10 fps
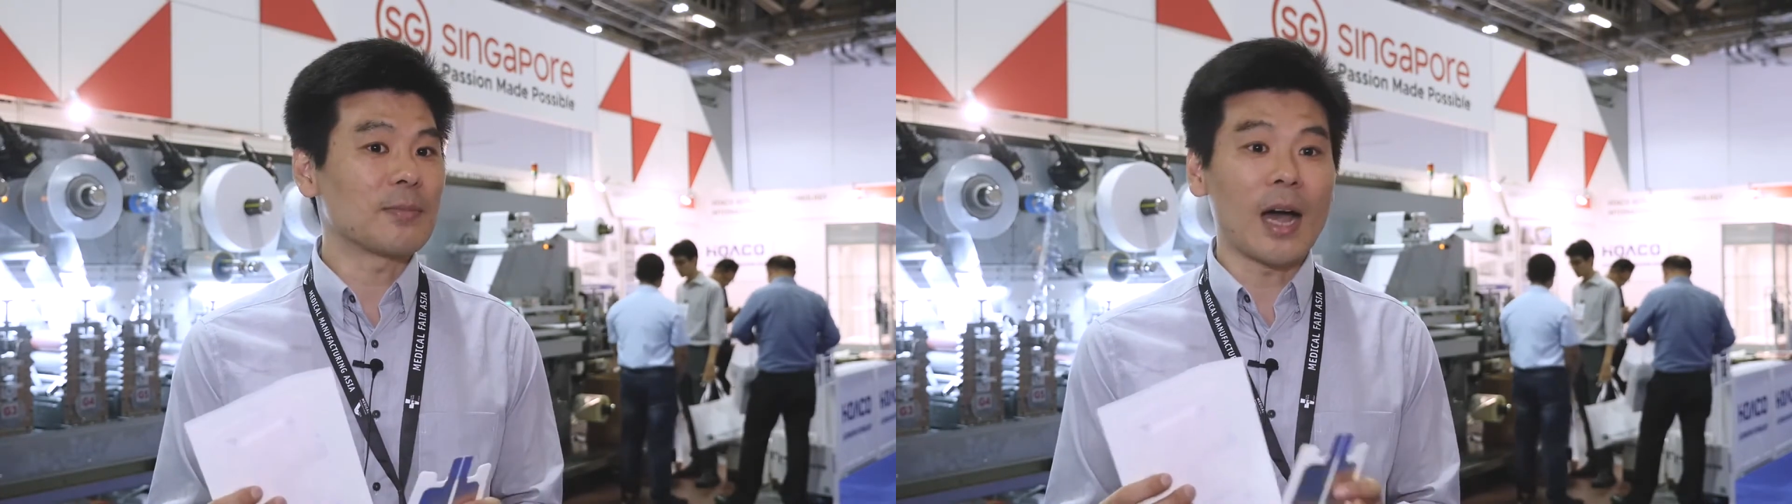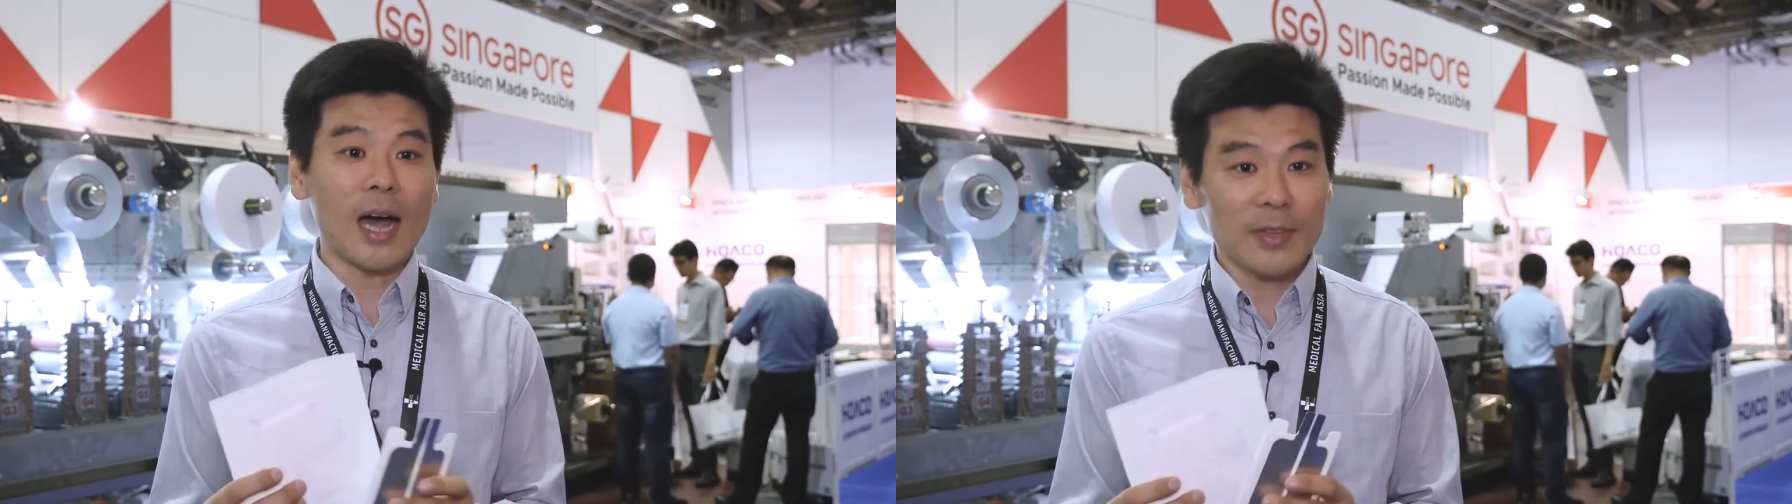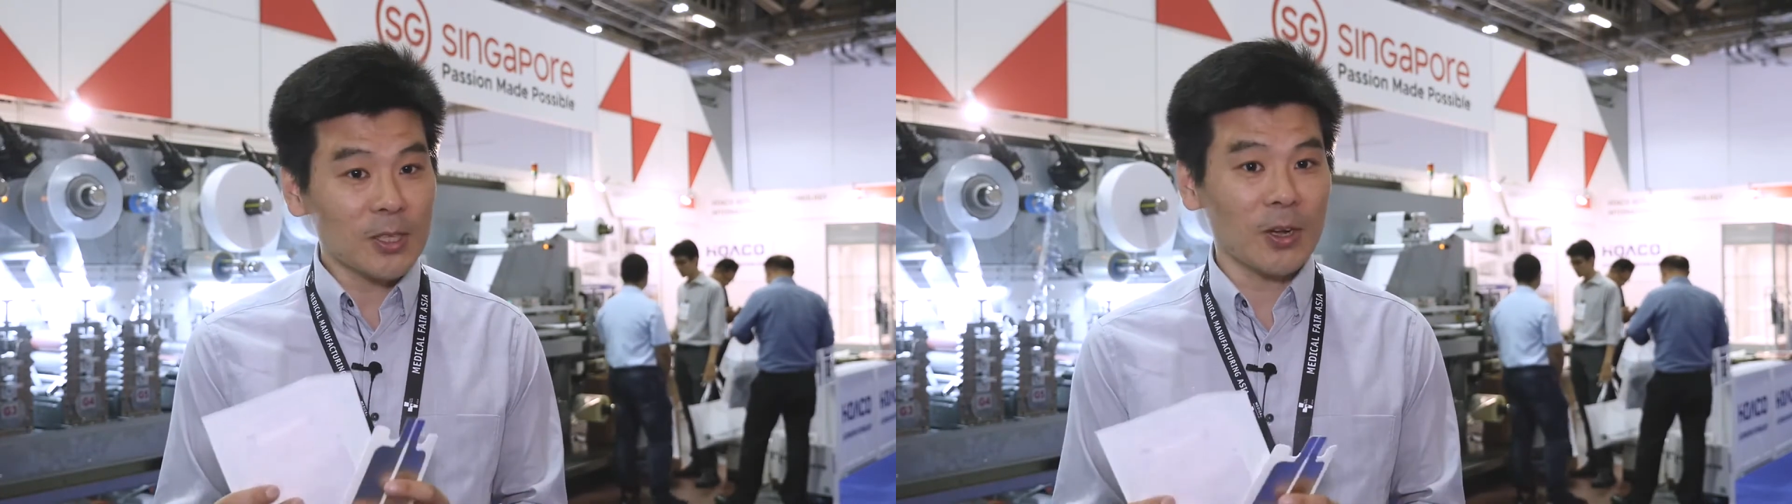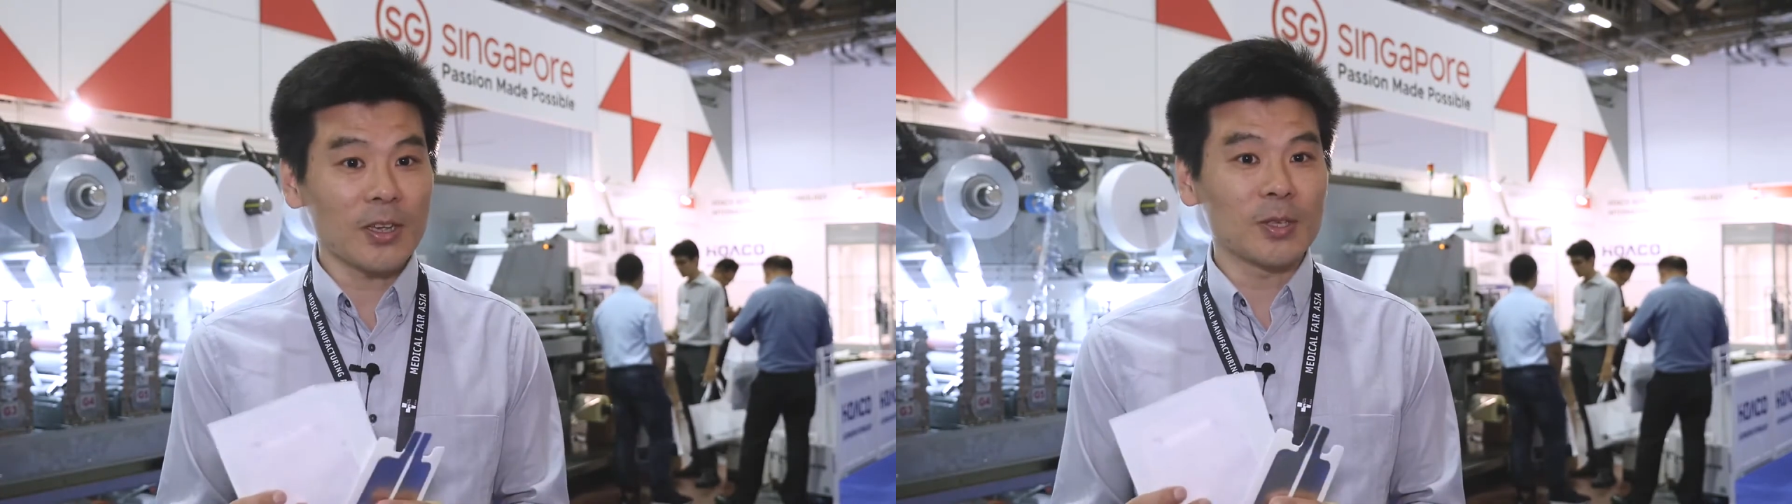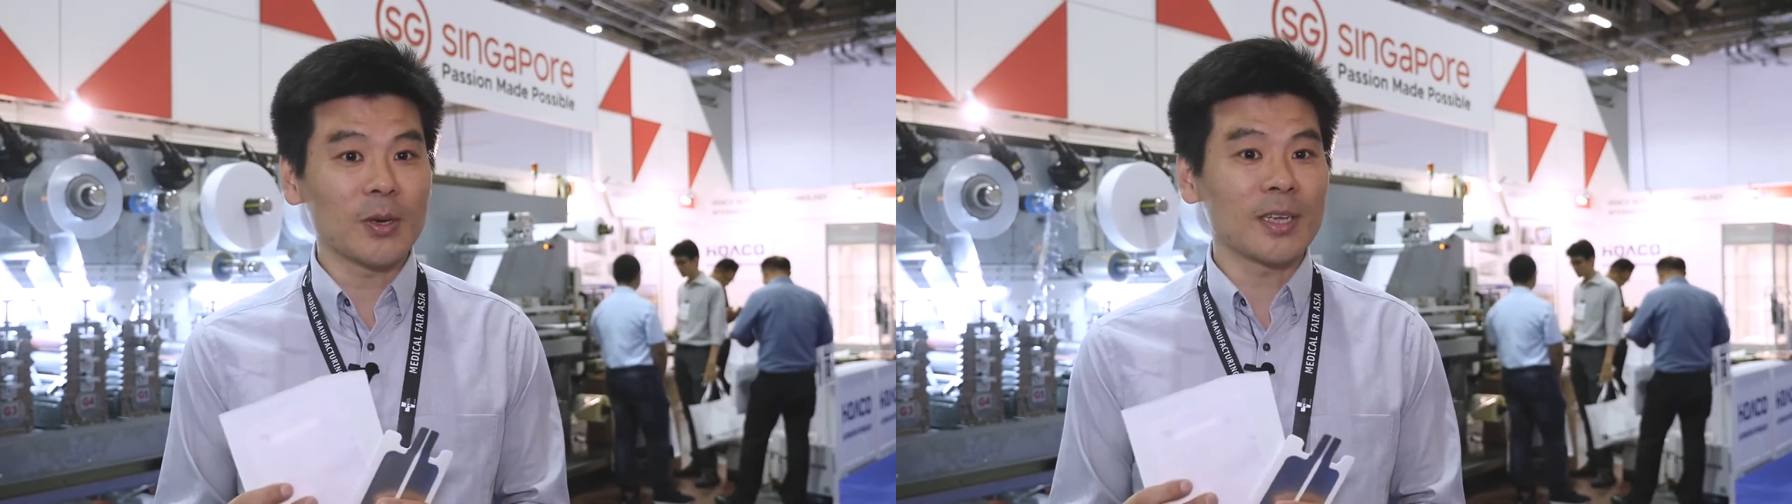but after
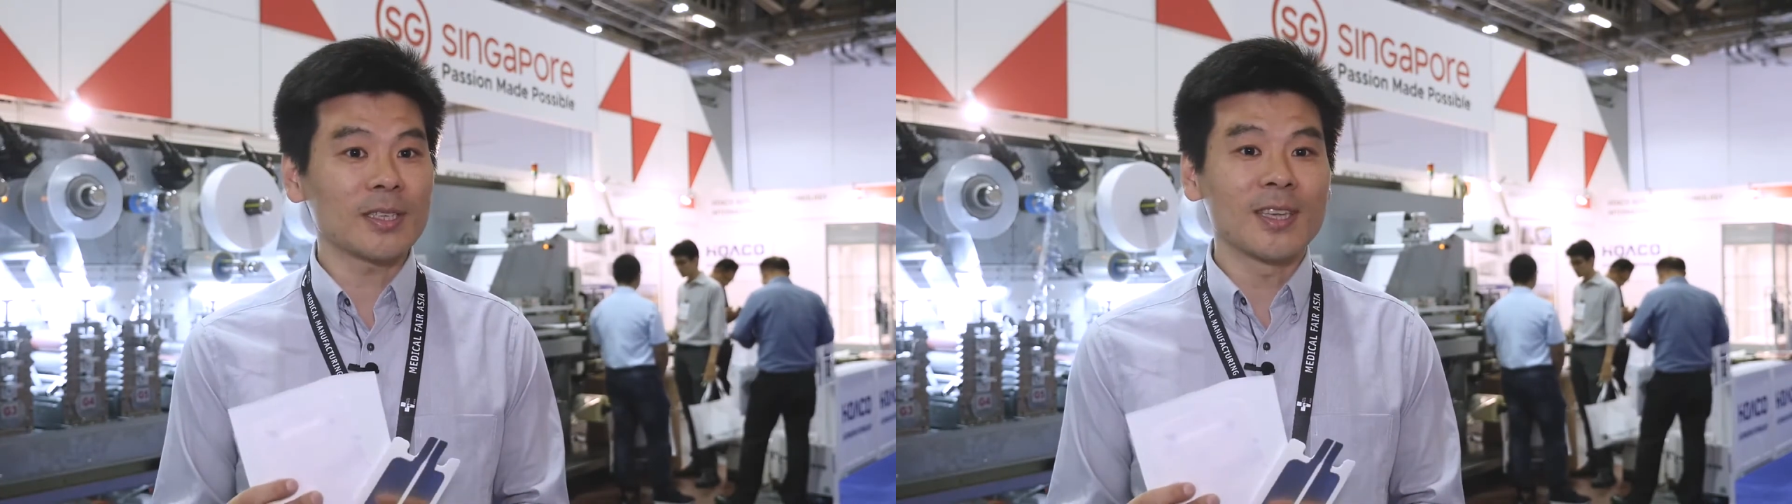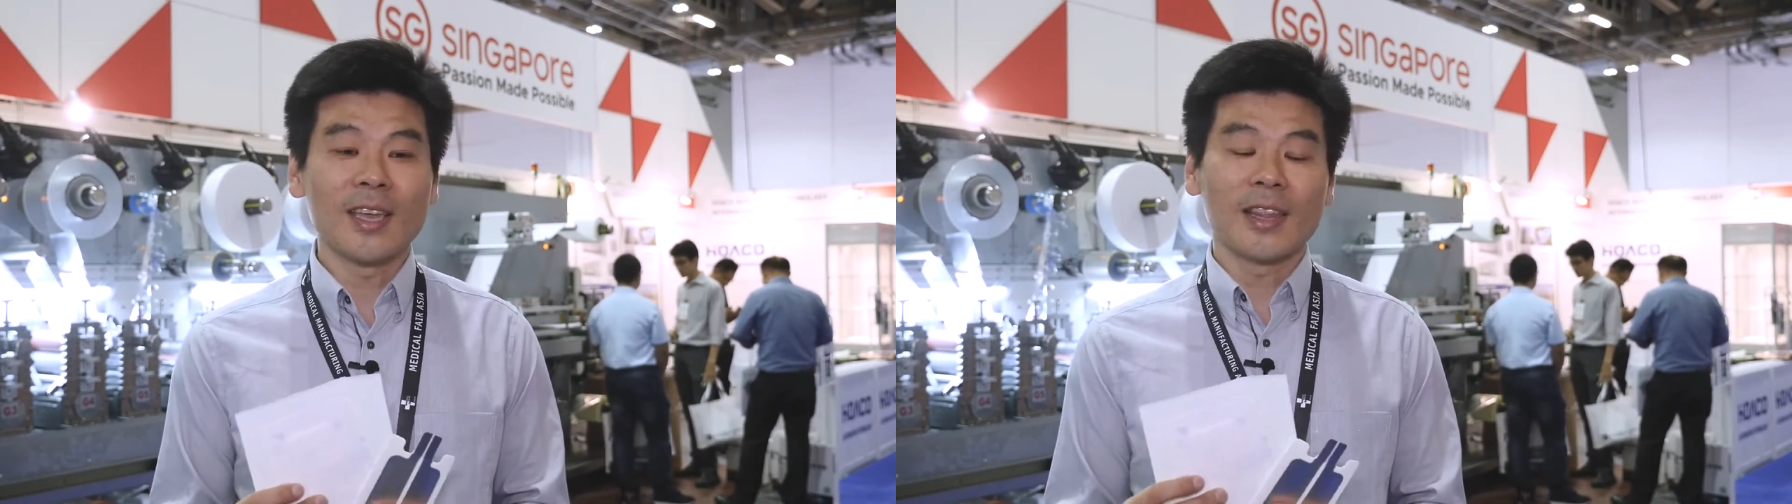talking to us,